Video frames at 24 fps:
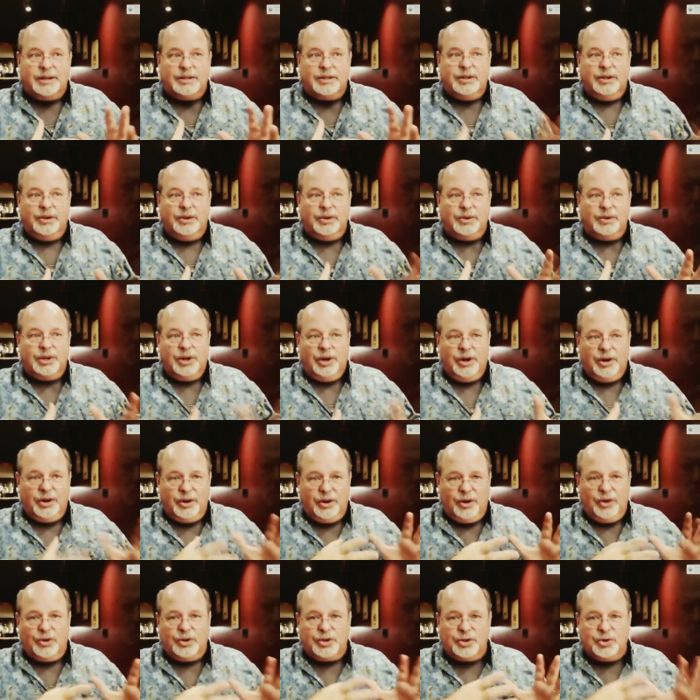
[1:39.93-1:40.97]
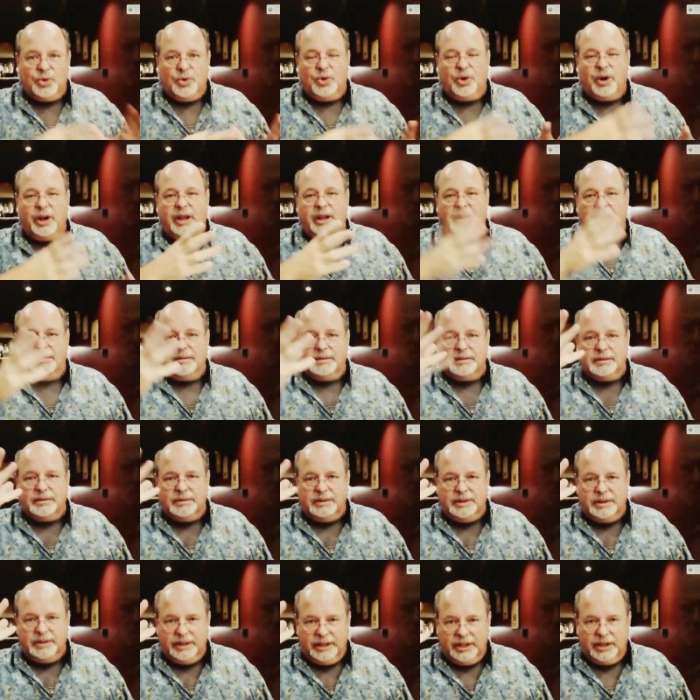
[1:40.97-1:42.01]
to turn your story
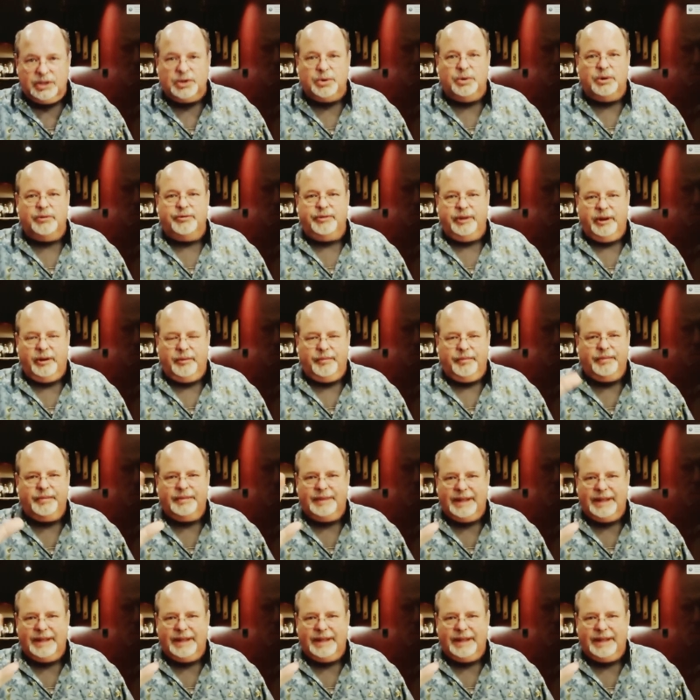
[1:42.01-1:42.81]
into a film.